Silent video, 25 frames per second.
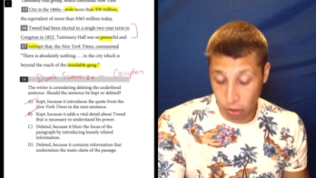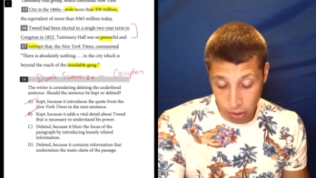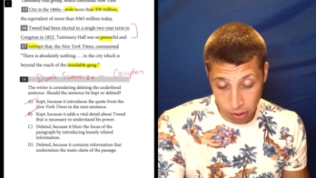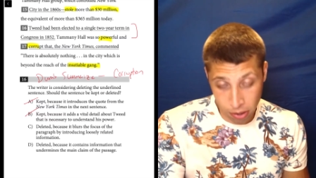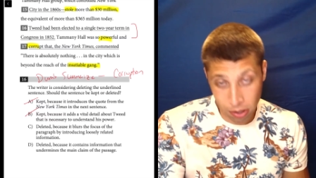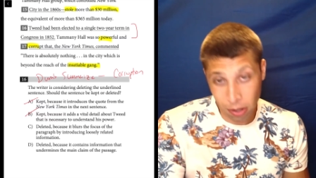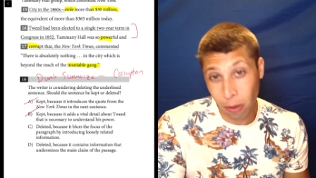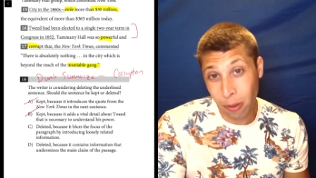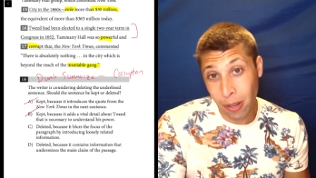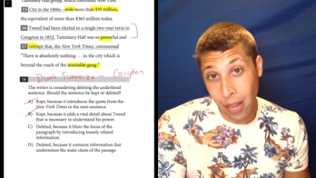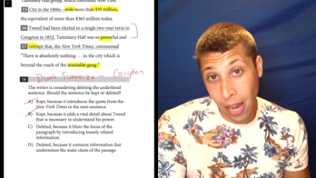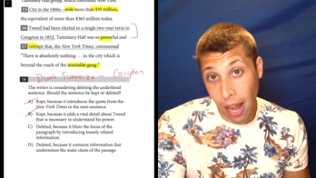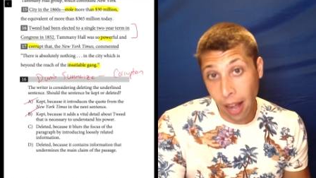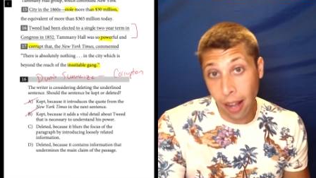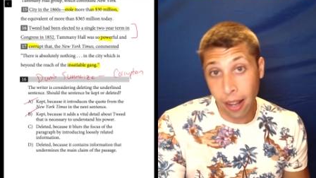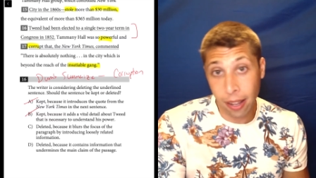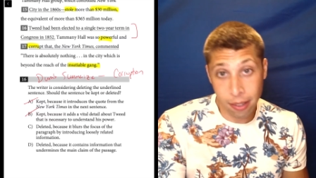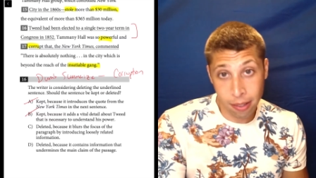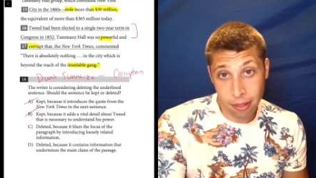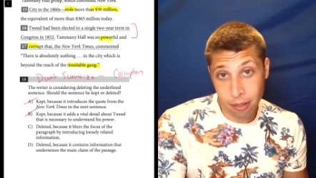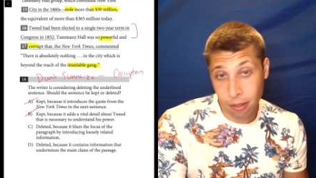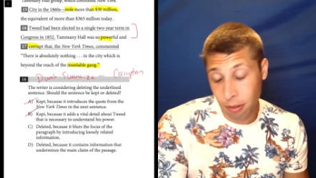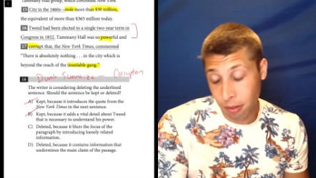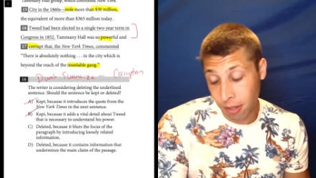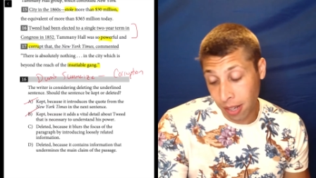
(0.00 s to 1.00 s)
So yeah,
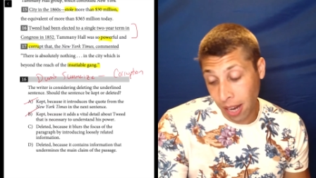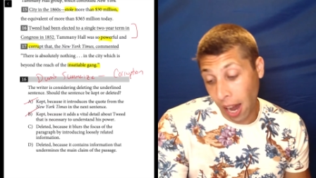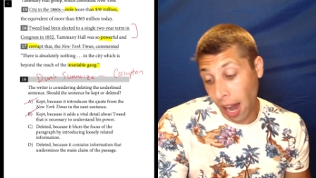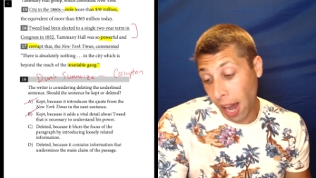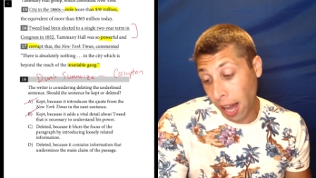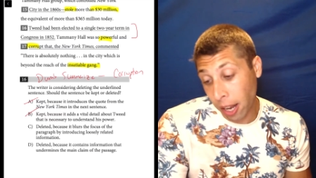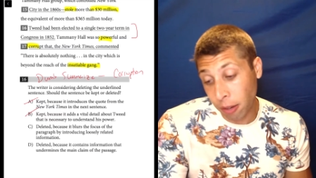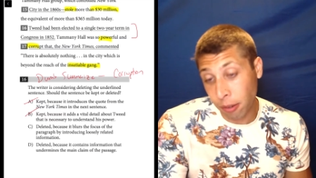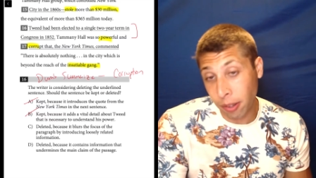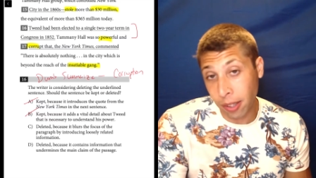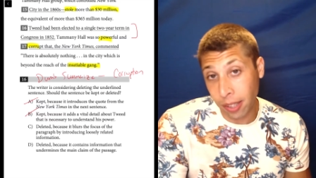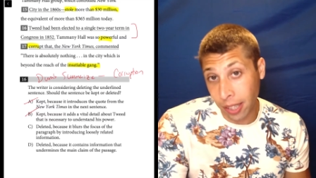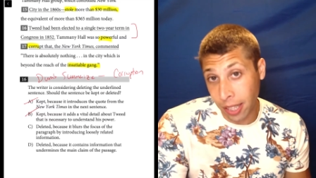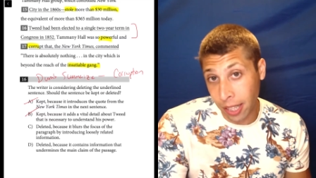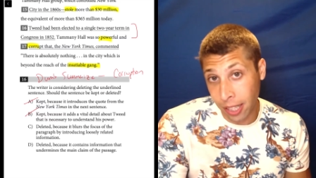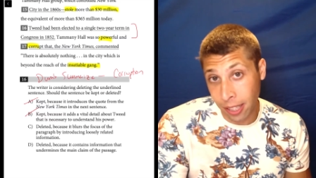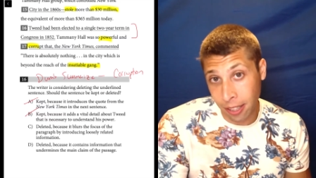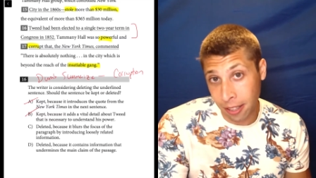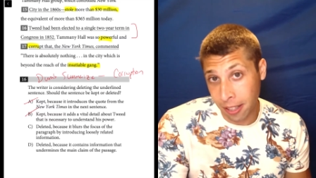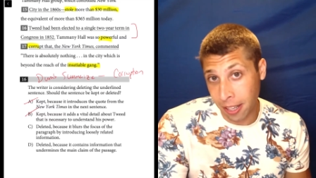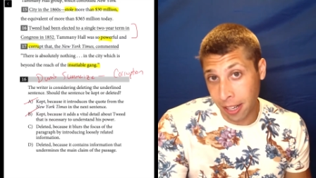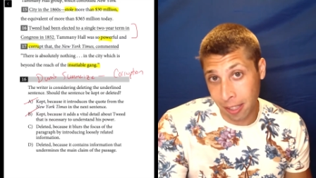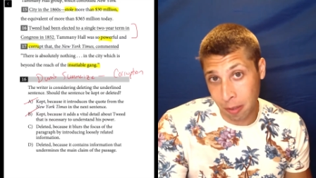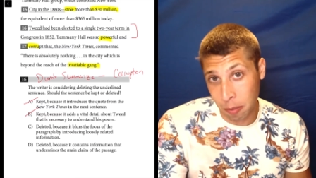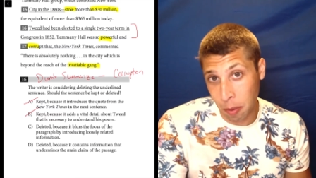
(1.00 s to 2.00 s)
it's kind of related in
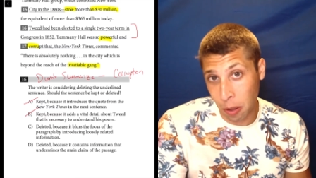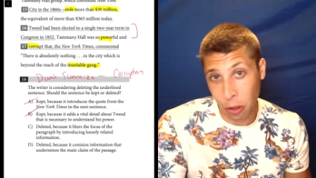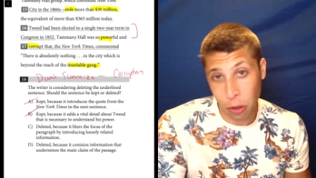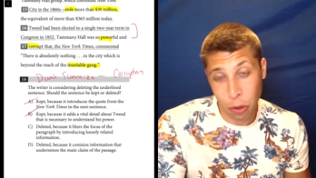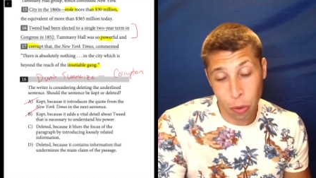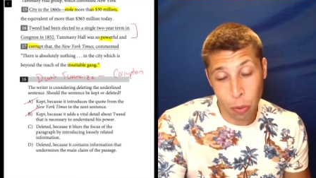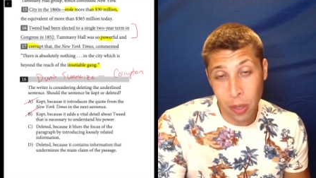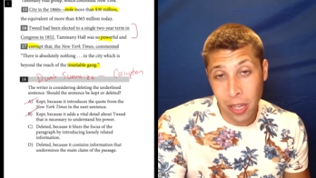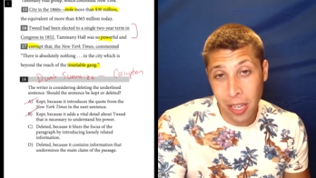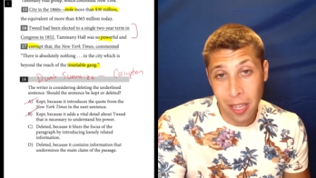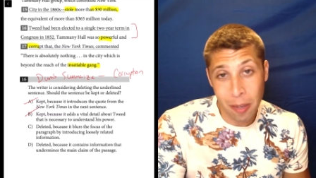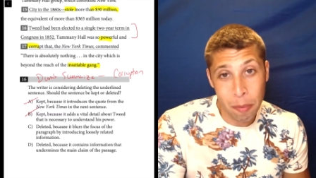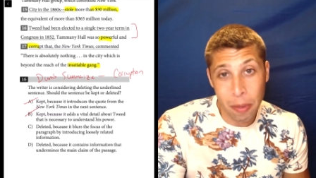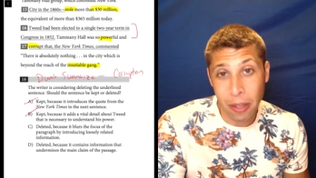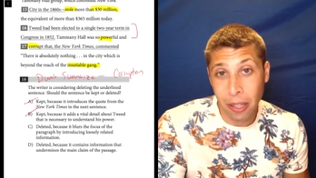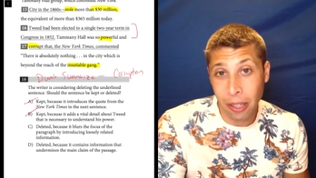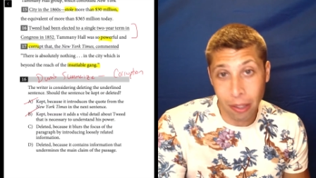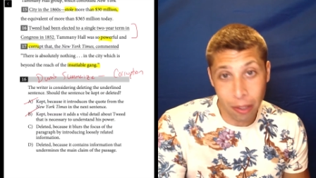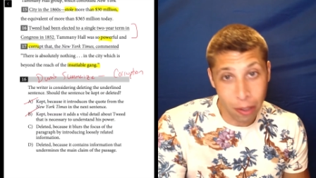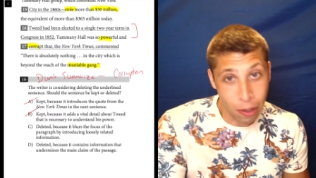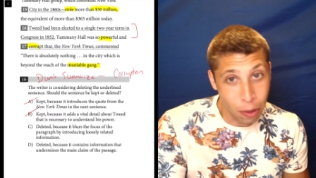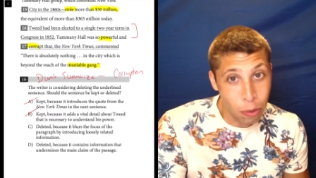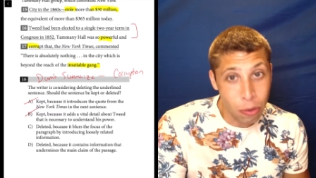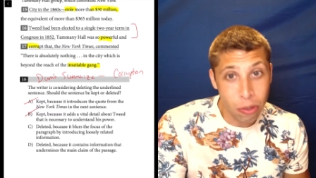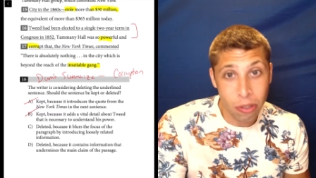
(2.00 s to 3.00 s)
that it's about Tweed, but
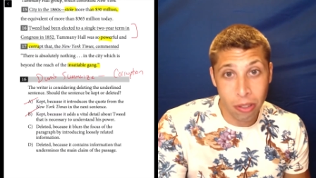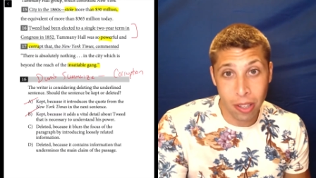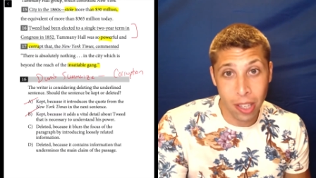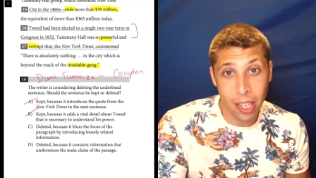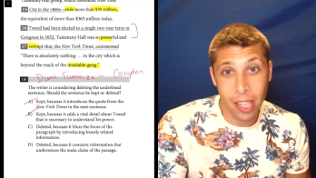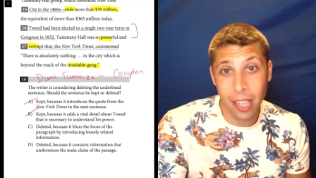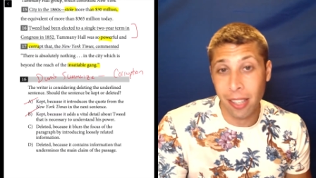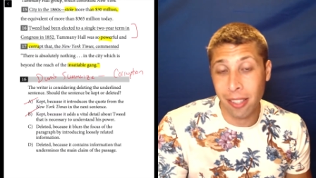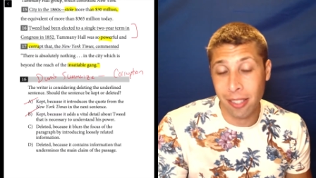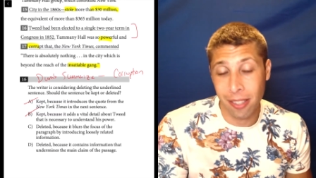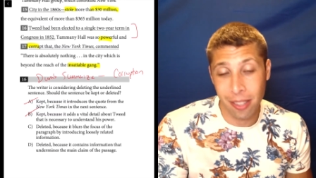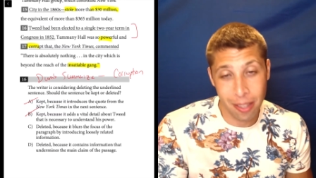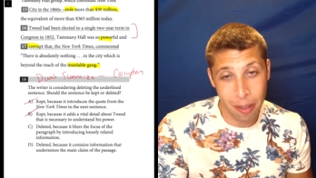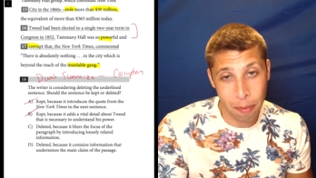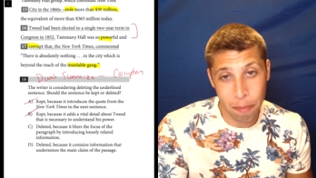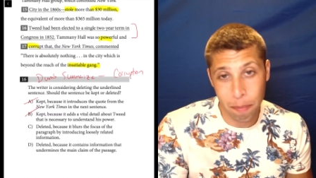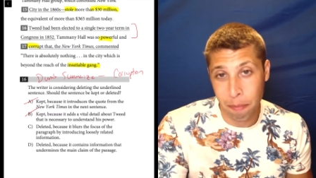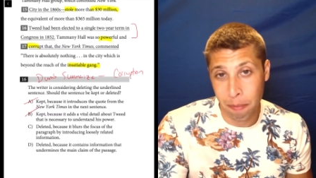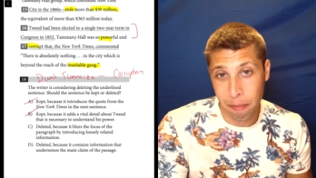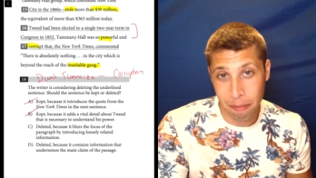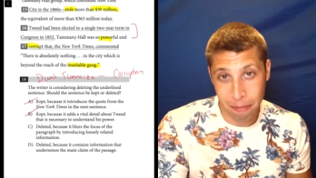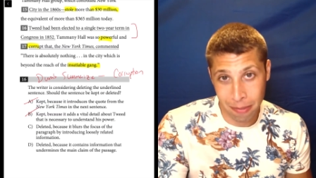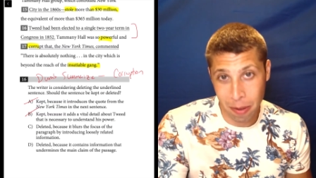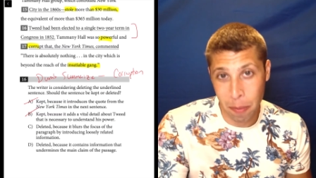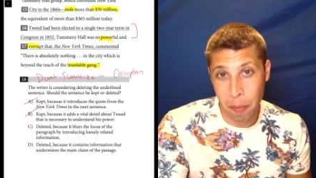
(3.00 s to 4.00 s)
loosely because the,
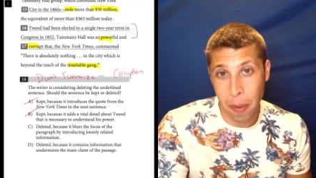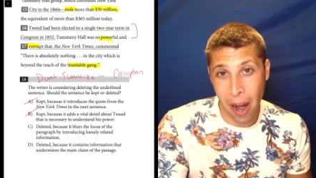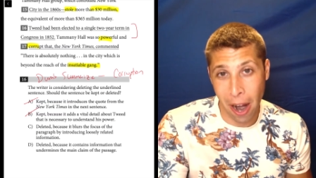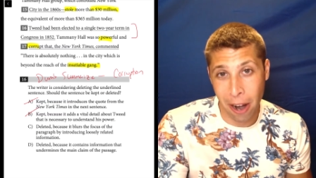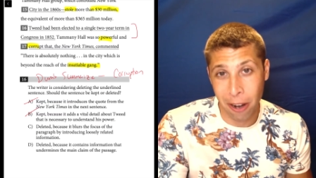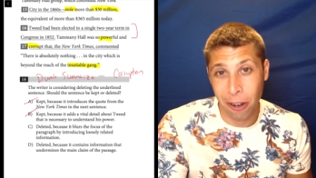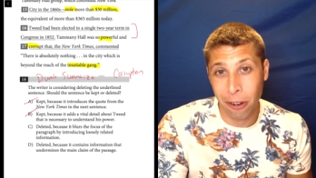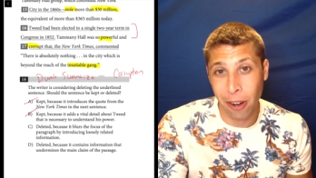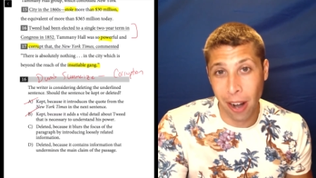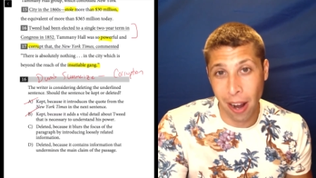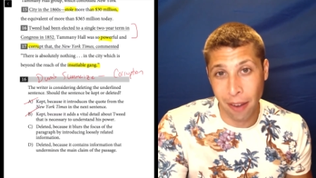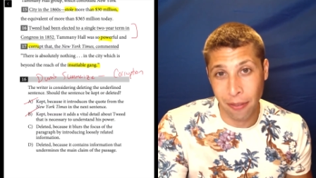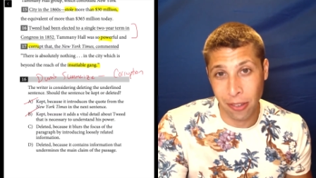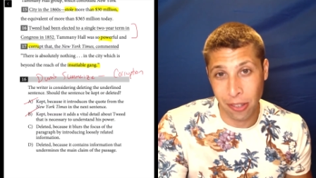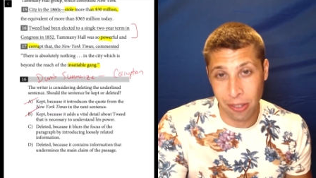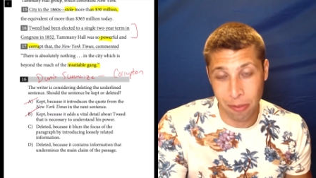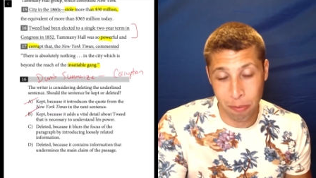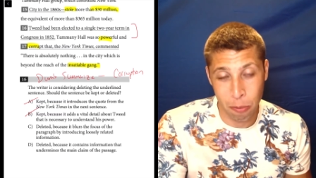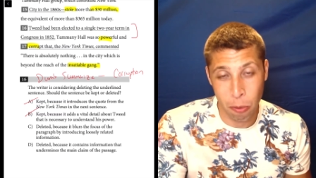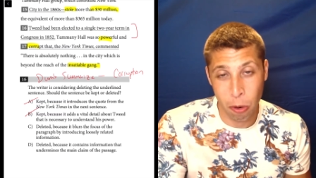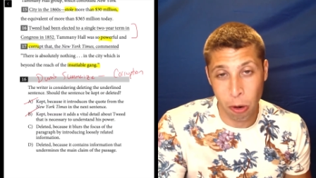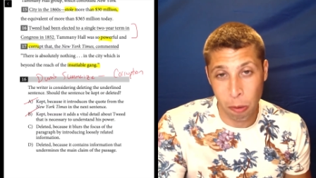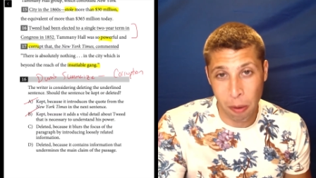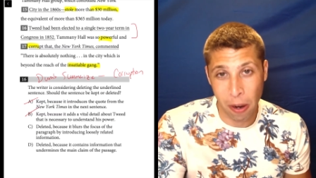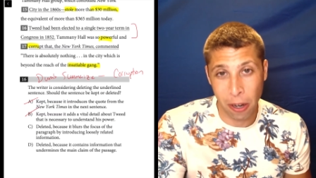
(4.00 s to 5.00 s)
the paragraph is
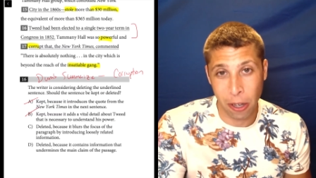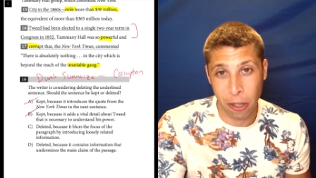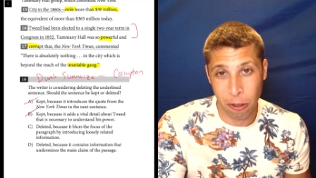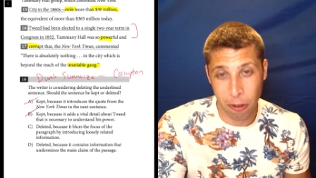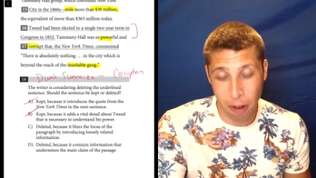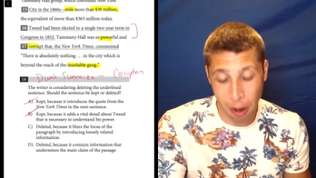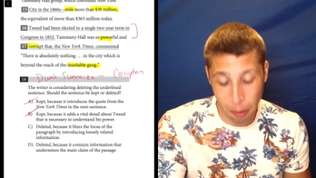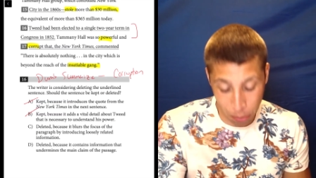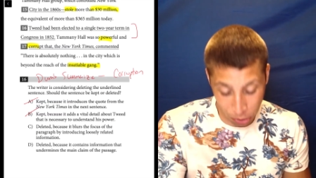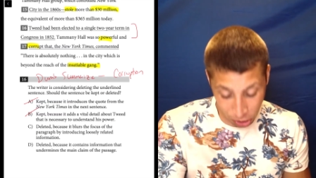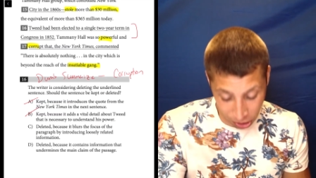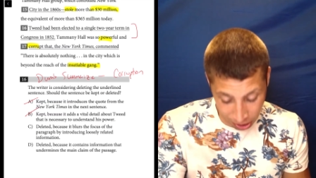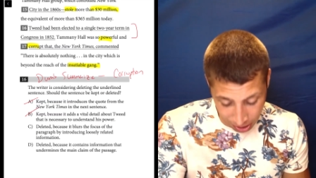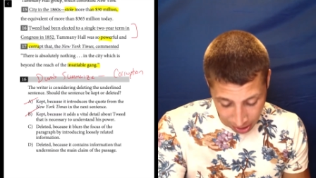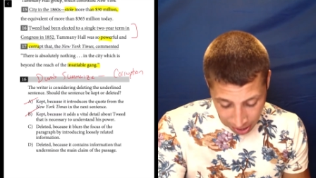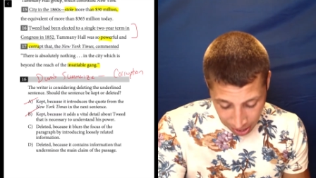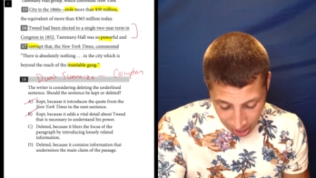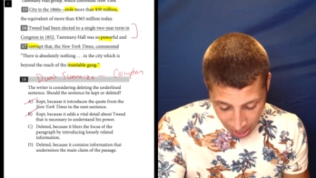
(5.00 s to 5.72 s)
more about corruption.